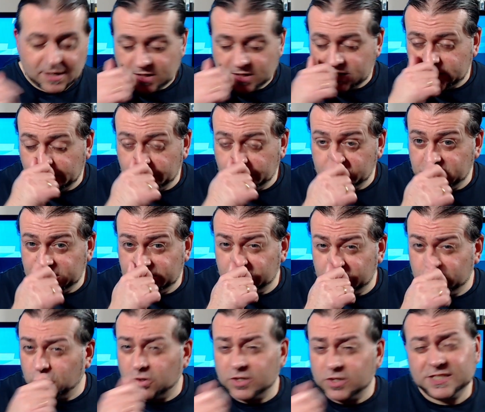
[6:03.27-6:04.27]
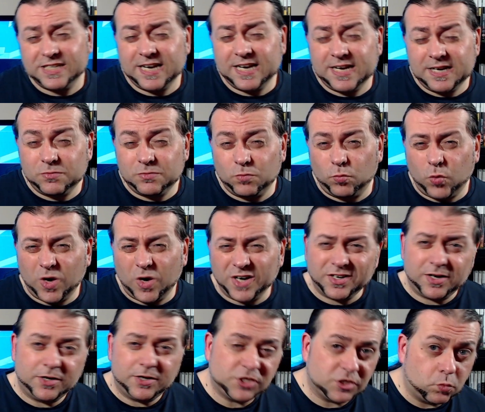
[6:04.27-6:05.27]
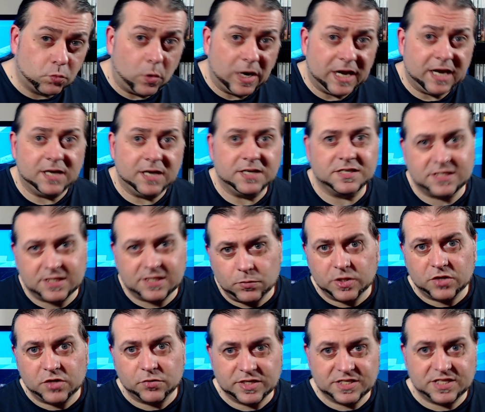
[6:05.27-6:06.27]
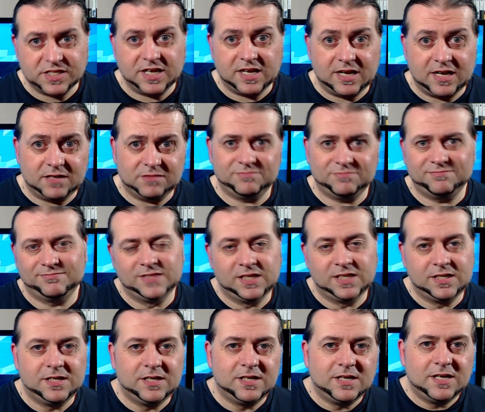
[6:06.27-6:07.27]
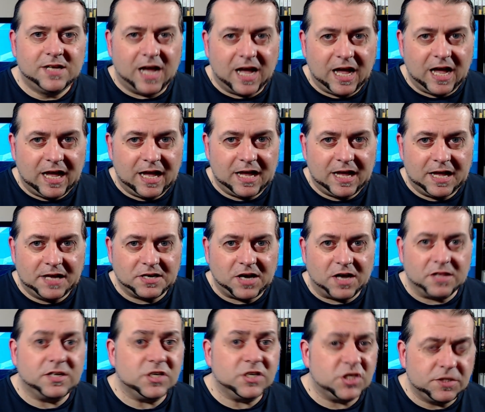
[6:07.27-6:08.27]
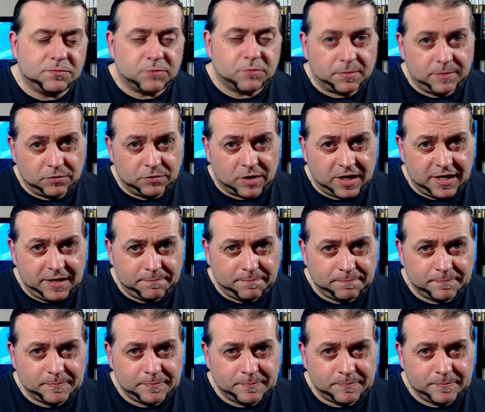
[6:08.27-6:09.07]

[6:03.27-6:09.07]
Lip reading: So she's sort of said, why don't I just wait and see what there is there? And I think she's probably right.